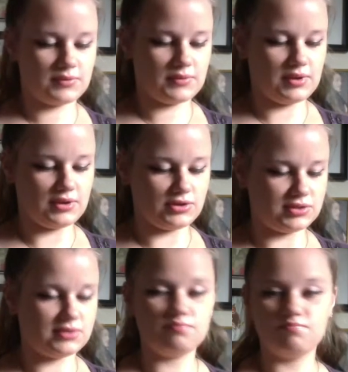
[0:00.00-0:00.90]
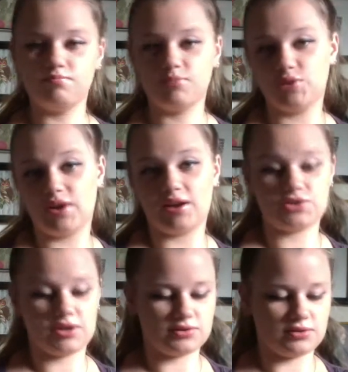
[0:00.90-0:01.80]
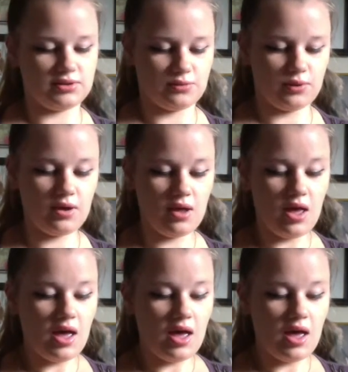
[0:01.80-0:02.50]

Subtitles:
it's just, you take a chance on either one.